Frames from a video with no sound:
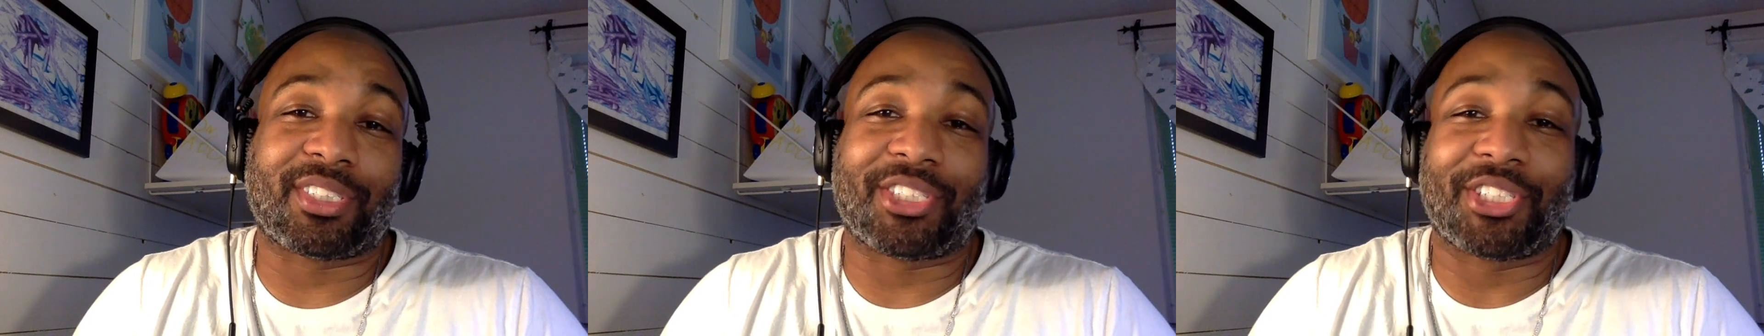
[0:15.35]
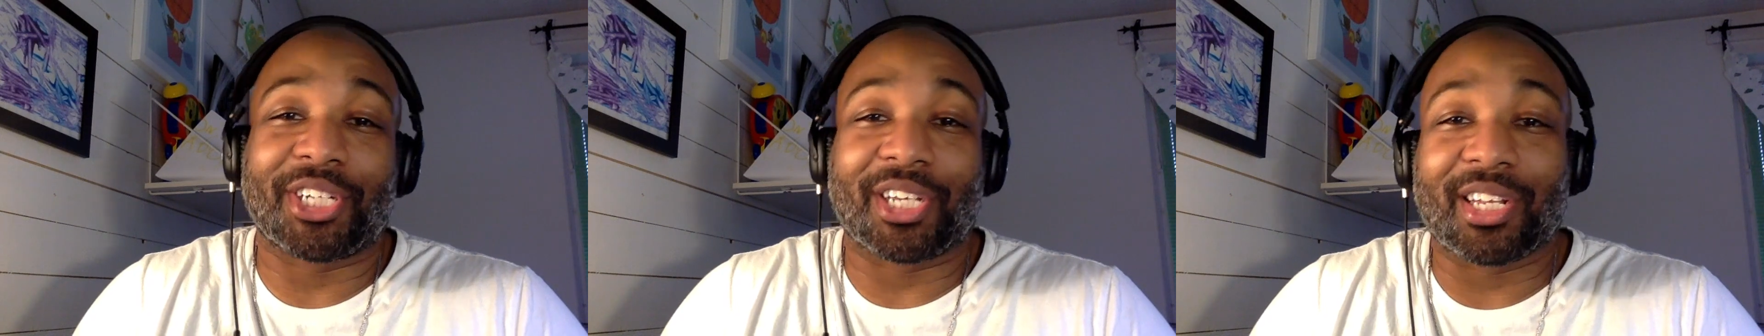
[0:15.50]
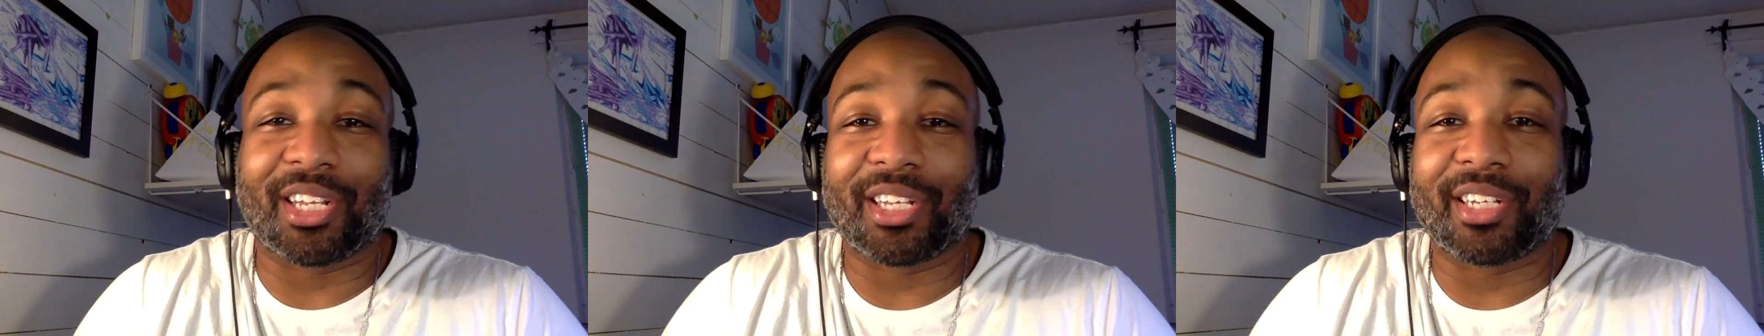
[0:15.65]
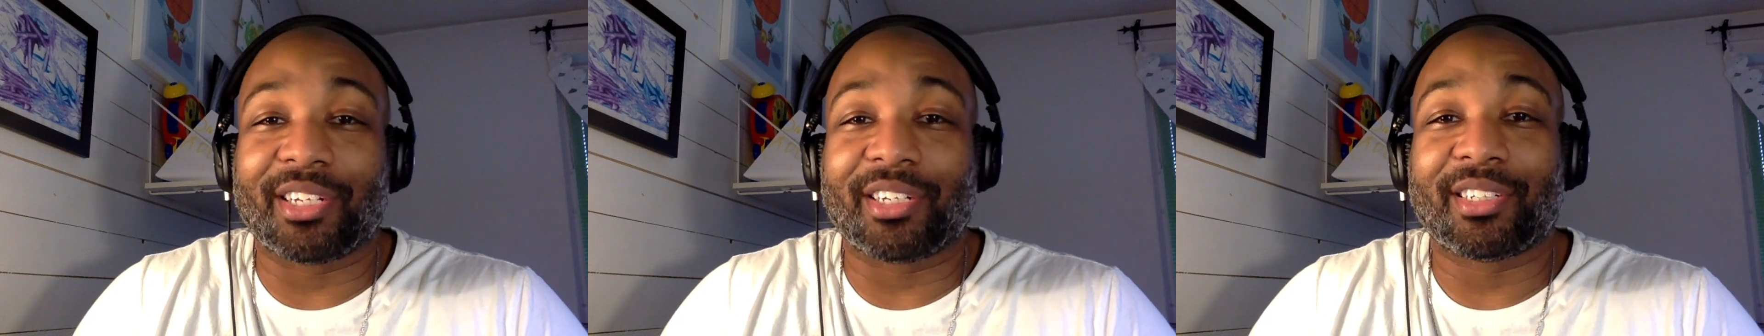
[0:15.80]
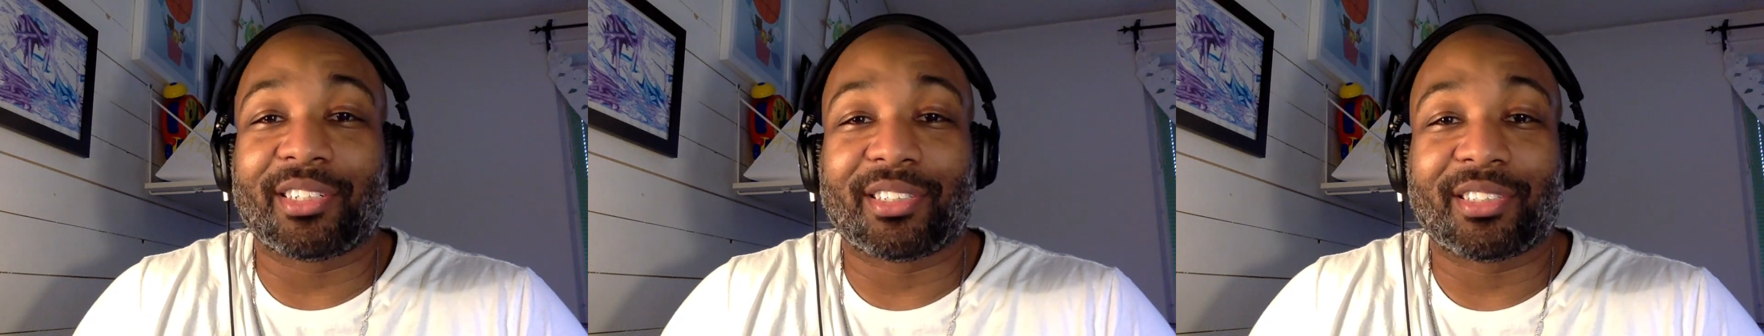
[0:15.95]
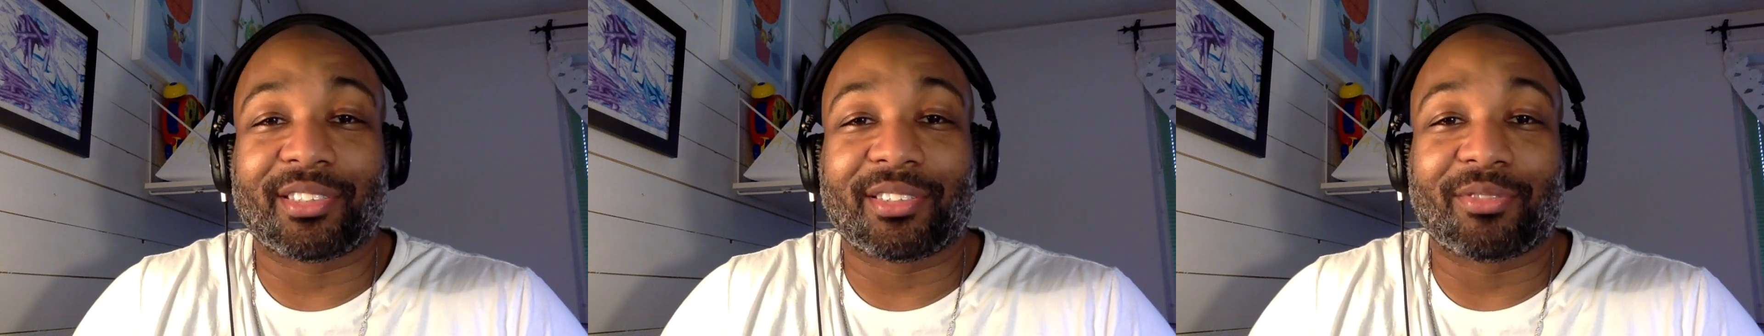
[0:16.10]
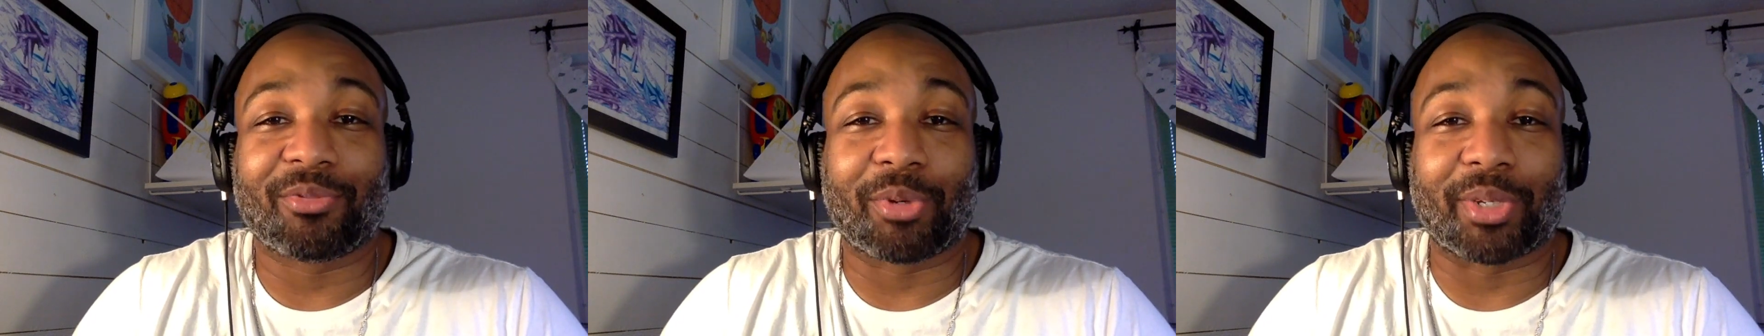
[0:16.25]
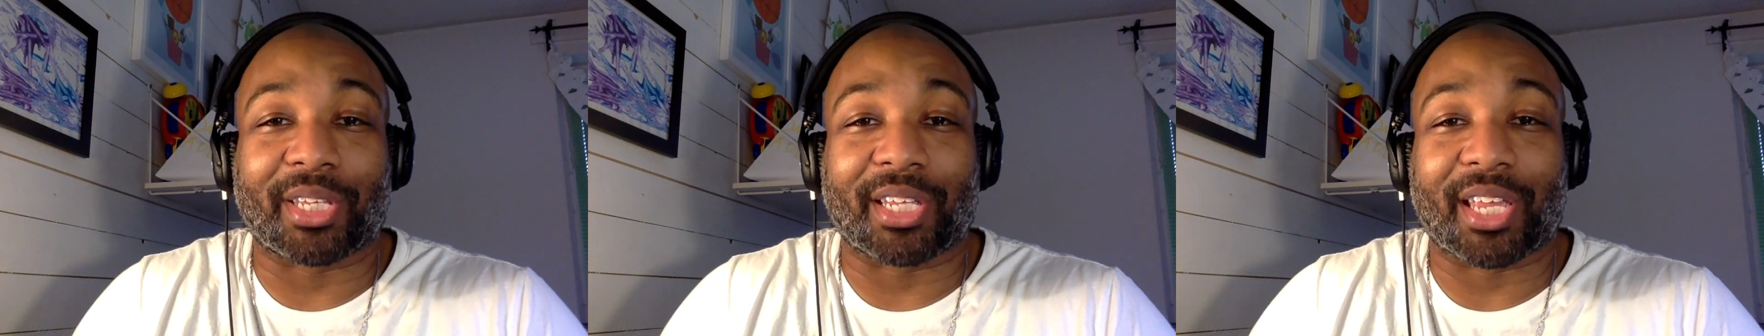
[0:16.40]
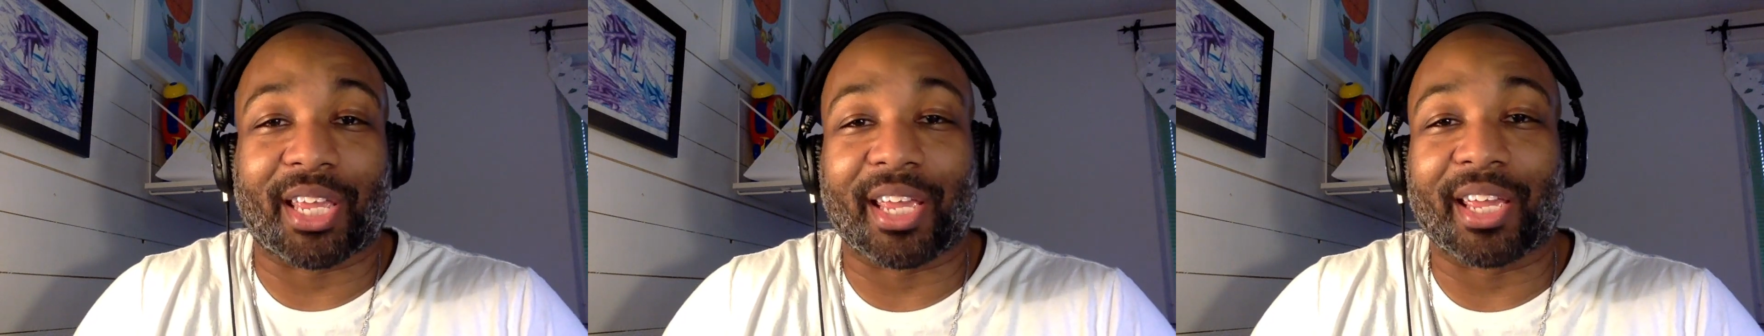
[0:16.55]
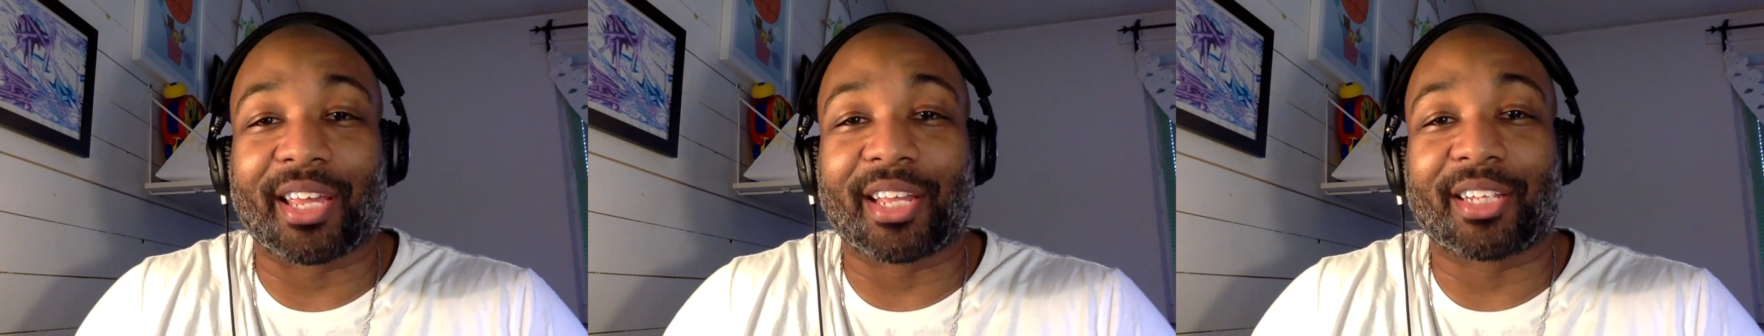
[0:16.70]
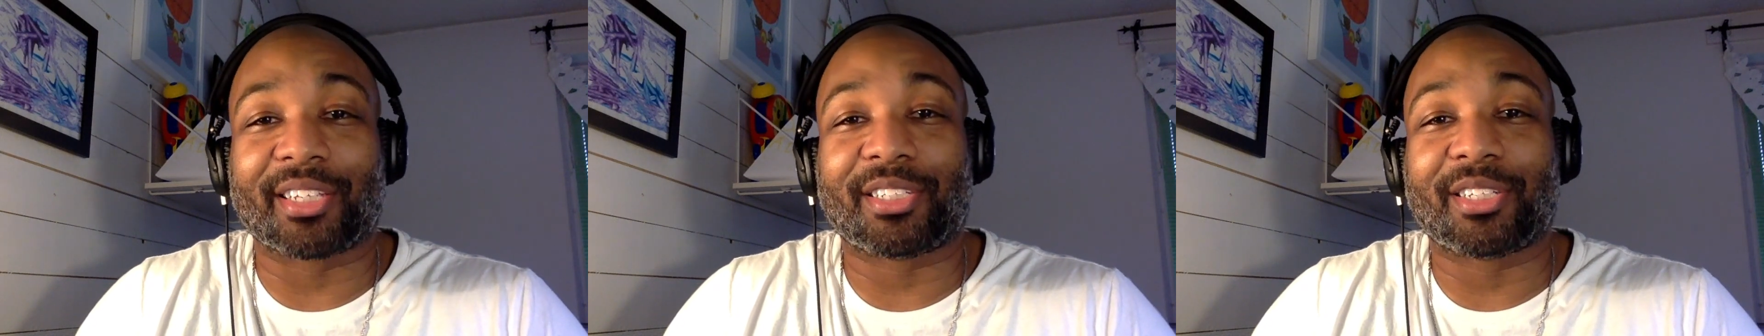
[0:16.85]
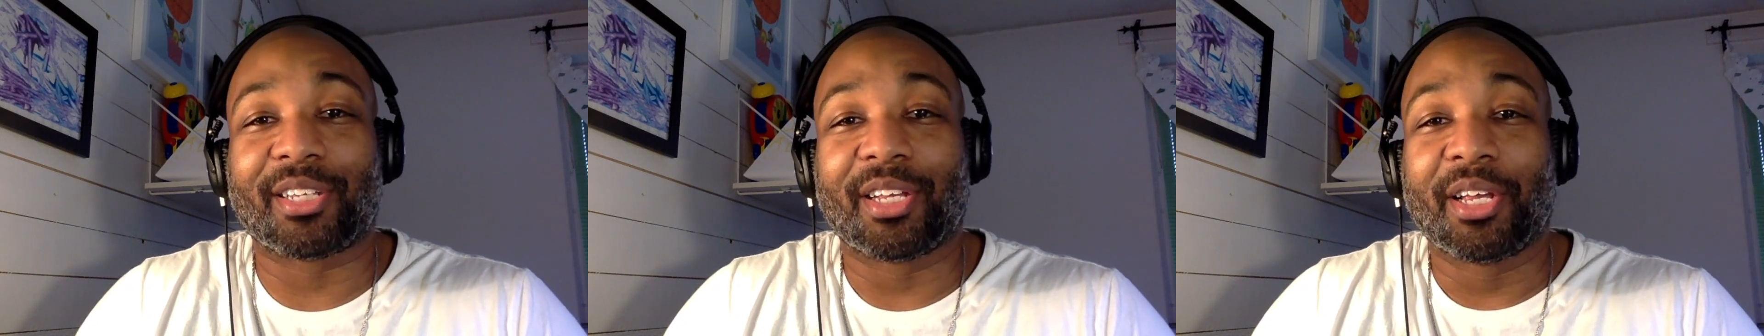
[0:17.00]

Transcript: chilling with the kids,